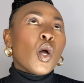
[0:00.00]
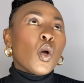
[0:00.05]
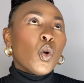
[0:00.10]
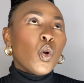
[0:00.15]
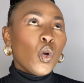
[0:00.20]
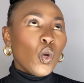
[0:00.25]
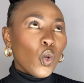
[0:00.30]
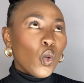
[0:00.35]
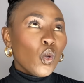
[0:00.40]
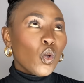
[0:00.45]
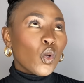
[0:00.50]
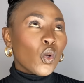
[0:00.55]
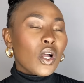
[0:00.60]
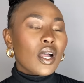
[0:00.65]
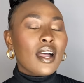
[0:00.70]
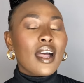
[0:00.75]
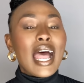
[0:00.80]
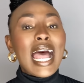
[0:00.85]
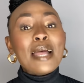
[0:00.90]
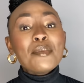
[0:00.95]
whew,
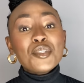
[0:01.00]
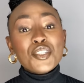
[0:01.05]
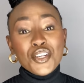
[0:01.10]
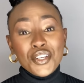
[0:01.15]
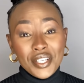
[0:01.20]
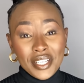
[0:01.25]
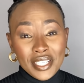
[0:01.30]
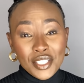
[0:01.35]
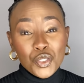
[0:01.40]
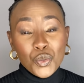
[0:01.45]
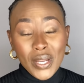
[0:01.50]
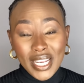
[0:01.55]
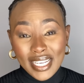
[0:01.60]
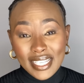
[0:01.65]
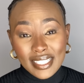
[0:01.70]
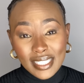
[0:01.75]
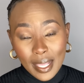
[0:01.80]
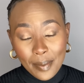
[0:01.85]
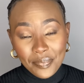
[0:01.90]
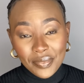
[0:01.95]
I'm turning
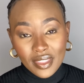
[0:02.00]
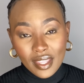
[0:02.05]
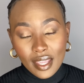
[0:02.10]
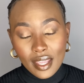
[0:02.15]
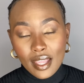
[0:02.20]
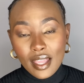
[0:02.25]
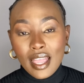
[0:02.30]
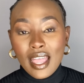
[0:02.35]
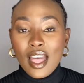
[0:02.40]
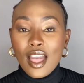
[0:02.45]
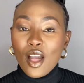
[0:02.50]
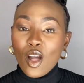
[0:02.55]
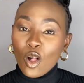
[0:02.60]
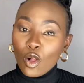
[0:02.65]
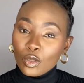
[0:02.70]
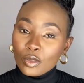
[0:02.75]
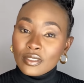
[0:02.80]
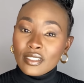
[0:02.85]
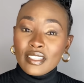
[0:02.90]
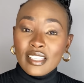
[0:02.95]
20 something
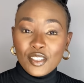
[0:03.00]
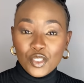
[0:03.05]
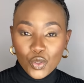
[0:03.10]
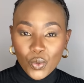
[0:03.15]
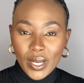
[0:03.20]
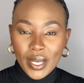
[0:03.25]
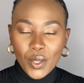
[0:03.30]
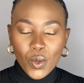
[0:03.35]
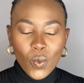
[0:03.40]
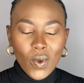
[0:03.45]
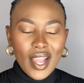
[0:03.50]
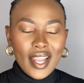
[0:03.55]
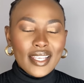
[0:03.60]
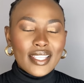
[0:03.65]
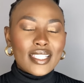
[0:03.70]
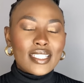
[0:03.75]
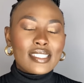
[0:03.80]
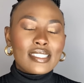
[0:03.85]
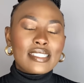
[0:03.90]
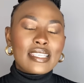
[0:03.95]
older than 21
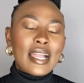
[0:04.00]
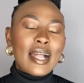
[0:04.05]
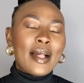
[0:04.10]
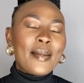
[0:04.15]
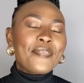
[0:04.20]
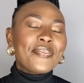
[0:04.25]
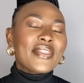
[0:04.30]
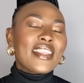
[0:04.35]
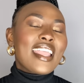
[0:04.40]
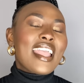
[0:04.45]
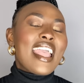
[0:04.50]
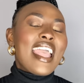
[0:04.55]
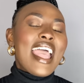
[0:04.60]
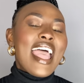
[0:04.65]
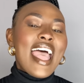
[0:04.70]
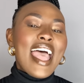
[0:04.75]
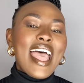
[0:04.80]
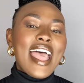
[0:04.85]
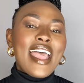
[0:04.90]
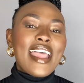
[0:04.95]
this year
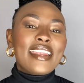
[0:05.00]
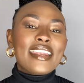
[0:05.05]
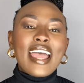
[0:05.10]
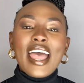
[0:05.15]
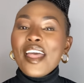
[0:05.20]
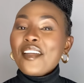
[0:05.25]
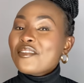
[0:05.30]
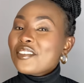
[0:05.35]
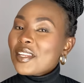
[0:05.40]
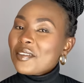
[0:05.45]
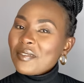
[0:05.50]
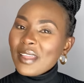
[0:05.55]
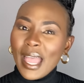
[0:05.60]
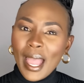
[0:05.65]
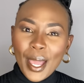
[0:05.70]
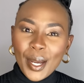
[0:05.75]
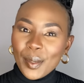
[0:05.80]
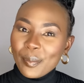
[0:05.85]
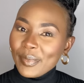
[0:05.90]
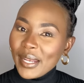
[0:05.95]
and I've never
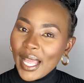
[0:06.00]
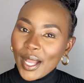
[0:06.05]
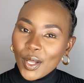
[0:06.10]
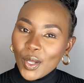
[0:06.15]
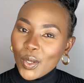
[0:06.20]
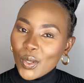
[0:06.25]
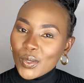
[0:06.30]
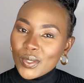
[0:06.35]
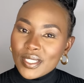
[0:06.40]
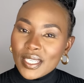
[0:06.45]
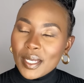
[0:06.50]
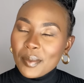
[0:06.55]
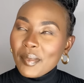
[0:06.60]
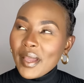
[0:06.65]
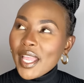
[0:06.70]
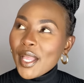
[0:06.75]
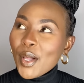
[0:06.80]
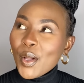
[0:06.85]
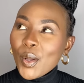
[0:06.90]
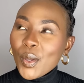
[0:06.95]
had a black coat in
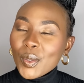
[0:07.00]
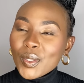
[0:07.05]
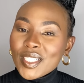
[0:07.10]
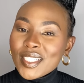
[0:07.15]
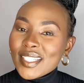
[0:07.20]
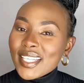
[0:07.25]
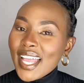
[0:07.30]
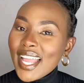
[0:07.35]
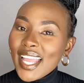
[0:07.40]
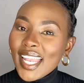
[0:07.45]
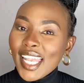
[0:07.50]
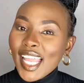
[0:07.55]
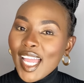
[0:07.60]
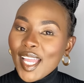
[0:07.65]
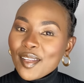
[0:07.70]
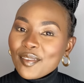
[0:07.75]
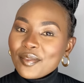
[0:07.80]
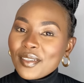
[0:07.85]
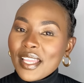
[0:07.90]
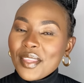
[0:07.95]
my whole entire
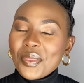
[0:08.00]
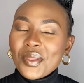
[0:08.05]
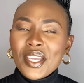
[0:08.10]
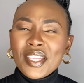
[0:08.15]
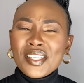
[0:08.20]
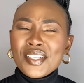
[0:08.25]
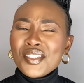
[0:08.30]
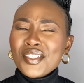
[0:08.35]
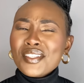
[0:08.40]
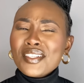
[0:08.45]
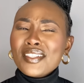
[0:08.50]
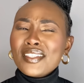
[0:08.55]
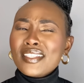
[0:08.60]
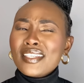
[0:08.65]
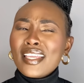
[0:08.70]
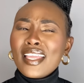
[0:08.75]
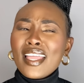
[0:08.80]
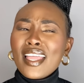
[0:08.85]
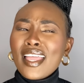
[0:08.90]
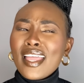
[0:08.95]
life and that is just
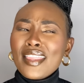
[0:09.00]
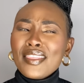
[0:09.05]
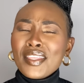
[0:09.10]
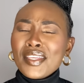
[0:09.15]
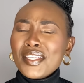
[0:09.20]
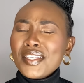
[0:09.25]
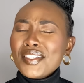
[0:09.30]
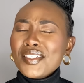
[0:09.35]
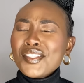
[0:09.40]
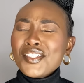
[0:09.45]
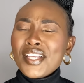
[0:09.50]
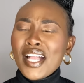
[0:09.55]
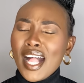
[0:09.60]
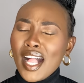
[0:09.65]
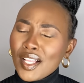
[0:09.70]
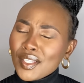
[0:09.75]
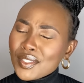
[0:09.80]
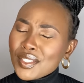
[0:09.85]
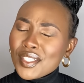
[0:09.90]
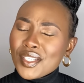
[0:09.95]
that is
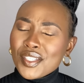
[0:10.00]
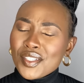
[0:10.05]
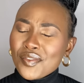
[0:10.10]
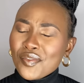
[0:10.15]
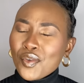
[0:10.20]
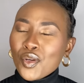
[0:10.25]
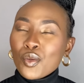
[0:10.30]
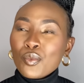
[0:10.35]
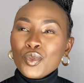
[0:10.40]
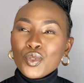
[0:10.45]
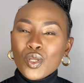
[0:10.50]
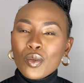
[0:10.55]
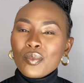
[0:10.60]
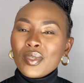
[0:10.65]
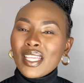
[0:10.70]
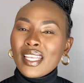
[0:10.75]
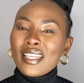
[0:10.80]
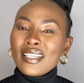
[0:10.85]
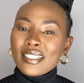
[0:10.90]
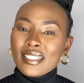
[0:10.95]
childish for umuntu
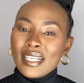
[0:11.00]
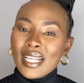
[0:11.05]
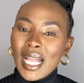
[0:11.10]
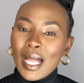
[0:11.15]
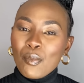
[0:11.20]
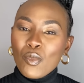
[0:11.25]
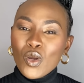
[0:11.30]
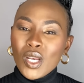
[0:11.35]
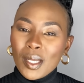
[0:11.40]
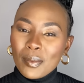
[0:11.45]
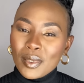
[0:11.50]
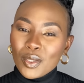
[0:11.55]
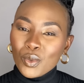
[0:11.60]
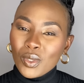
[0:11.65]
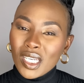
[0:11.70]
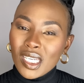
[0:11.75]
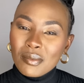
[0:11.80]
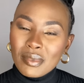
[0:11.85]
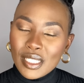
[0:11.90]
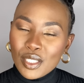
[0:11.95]
omdala njengami
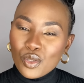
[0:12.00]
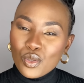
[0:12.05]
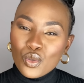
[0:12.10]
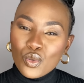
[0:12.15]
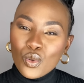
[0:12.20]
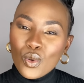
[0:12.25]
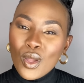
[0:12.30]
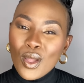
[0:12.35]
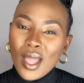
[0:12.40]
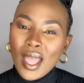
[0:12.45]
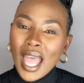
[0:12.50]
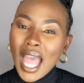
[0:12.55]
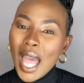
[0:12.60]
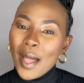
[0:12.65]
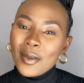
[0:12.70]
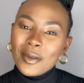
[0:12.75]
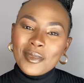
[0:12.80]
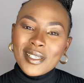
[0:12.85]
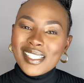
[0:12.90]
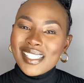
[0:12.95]
onabantwana abayi-two
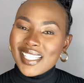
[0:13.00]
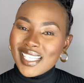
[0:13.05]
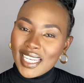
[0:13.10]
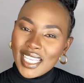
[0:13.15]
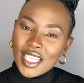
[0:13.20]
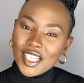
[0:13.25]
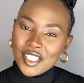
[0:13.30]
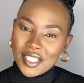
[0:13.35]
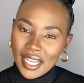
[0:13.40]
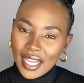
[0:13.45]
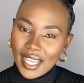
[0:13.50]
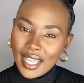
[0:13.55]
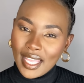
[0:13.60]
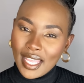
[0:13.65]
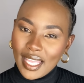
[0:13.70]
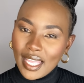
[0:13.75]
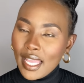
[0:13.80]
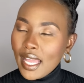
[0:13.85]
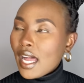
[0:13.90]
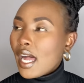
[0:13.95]
abama-teenager
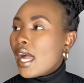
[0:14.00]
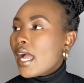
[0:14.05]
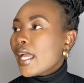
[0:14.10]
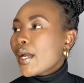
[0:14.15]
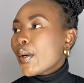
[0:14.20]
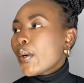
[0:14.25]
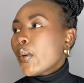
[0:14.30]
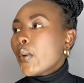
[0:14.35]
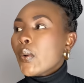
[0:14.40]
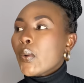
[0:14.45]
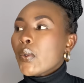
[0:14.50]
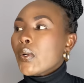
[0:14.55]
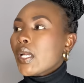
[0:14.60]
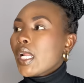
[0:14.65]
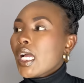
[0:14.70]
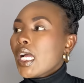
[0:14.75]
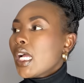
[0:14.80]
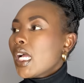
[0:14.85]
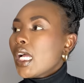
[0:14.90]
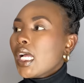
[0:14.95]
hayi khona
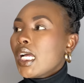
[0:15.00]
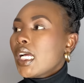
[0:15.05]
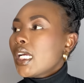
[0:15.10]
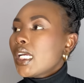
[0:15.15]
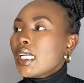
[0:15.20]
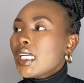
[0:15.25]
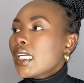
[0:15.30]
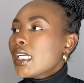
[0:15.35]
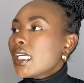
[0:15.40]
uh